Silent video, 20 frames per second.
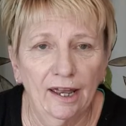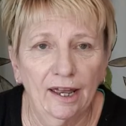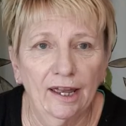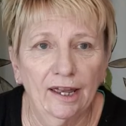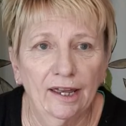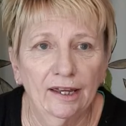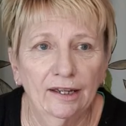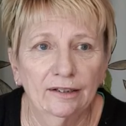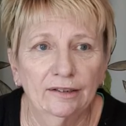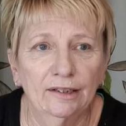
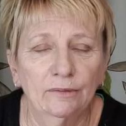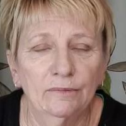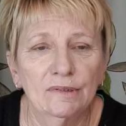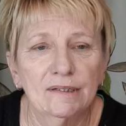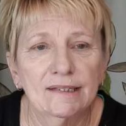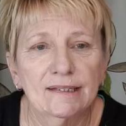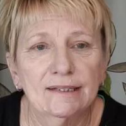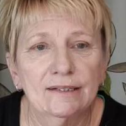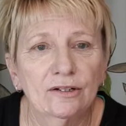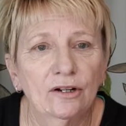and there
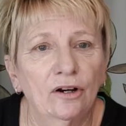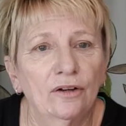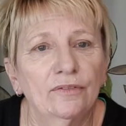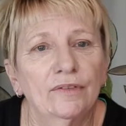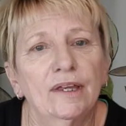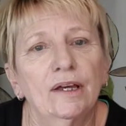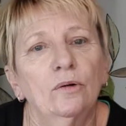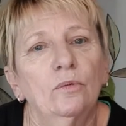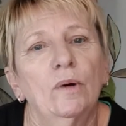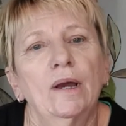was
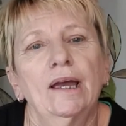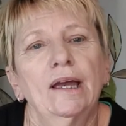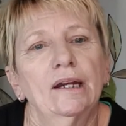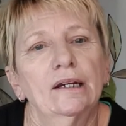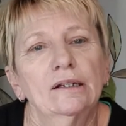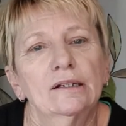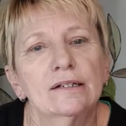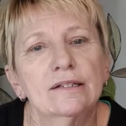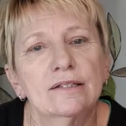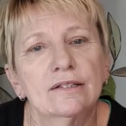not the
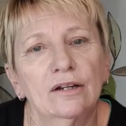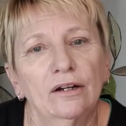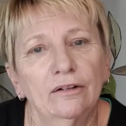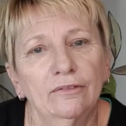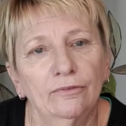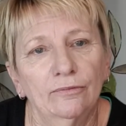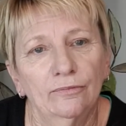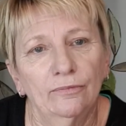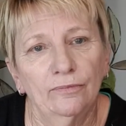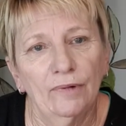awareness
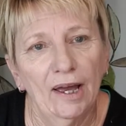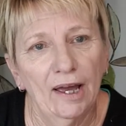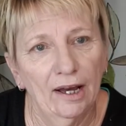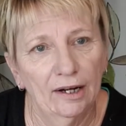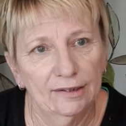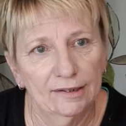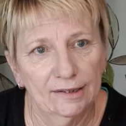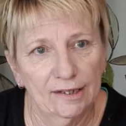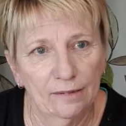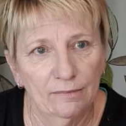of
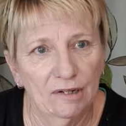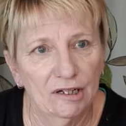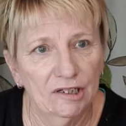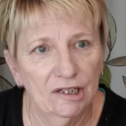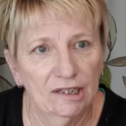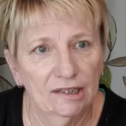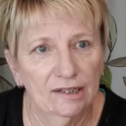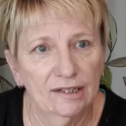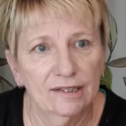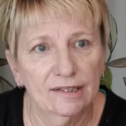how
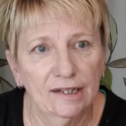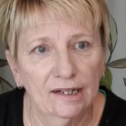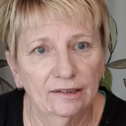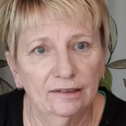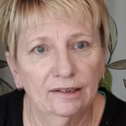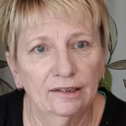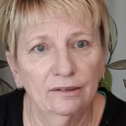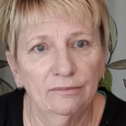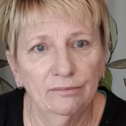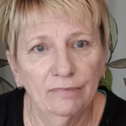damaging the
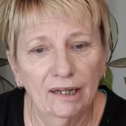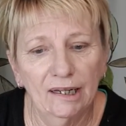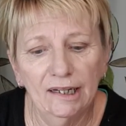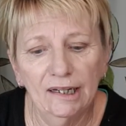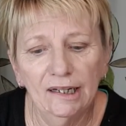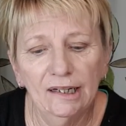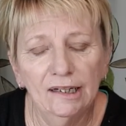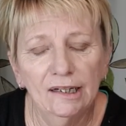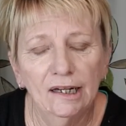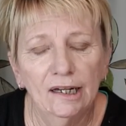sun can
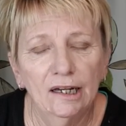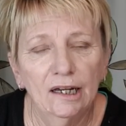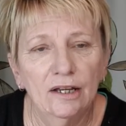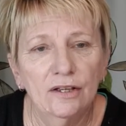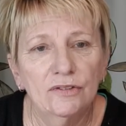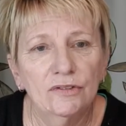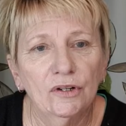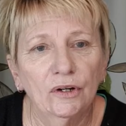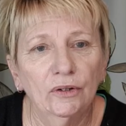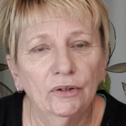be.
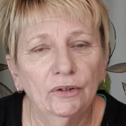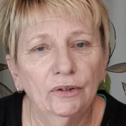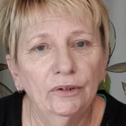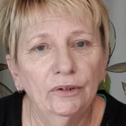So